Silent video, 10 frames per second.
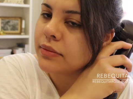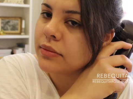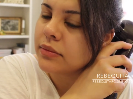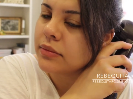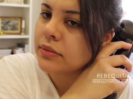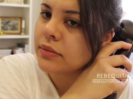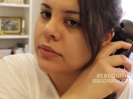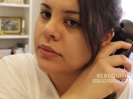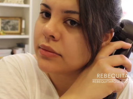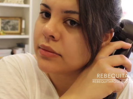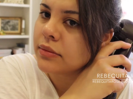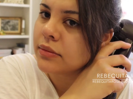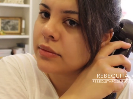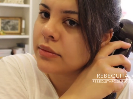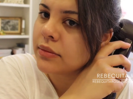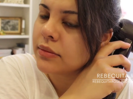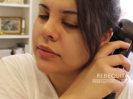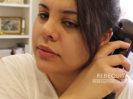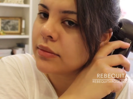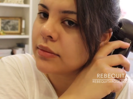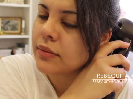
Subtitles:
Nobody speaks.